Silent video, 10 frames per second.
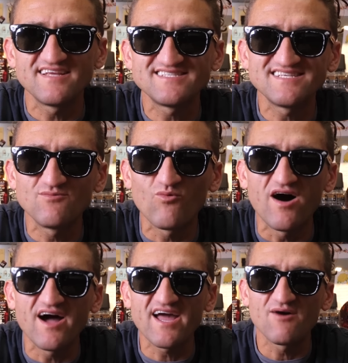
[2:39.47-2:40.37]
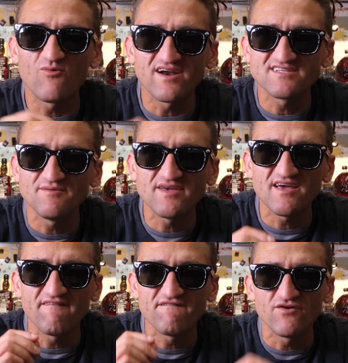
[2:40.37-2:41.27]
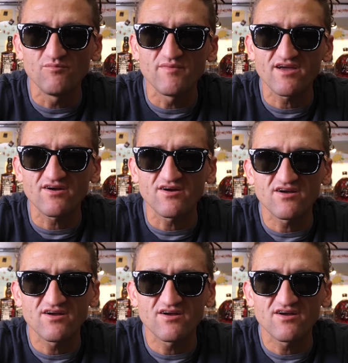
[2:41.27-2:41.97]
This isn't why I wanted to be a filmmaker.